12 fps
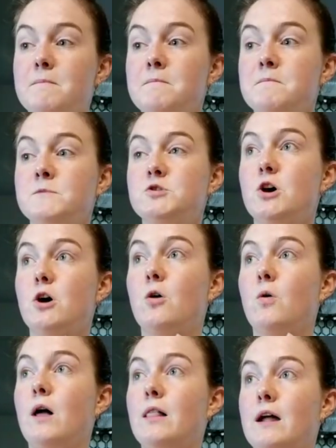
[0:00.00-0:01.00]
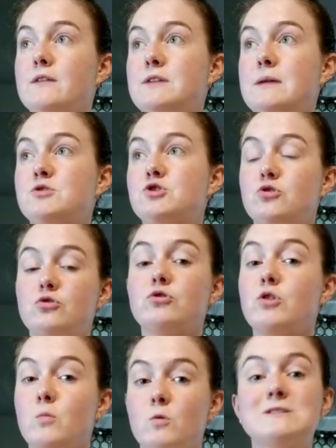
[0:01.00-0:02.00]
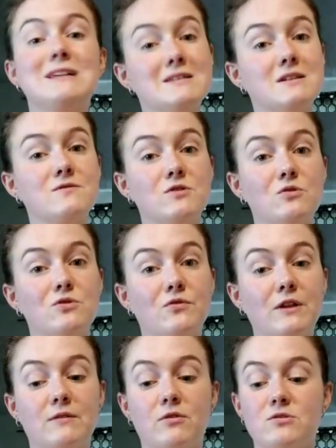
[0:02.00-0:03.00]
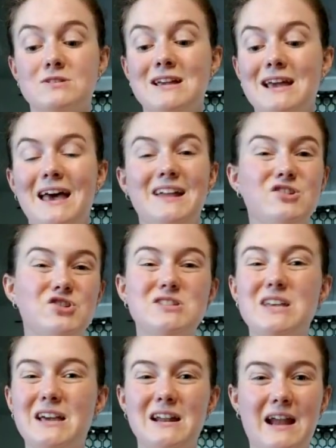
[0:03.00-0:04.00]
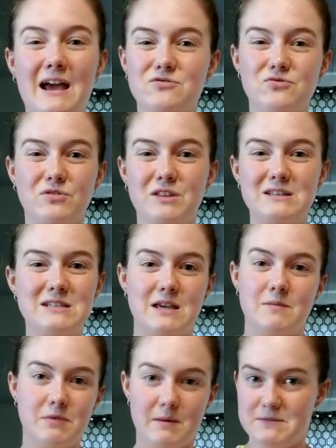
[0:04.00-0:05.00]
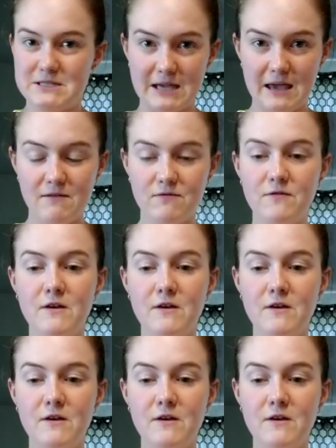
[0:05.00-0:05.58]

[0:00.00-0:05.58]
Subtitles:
So a lot of times children are more sensitive to those flavors, and it's just like a natural thing to keep them safe.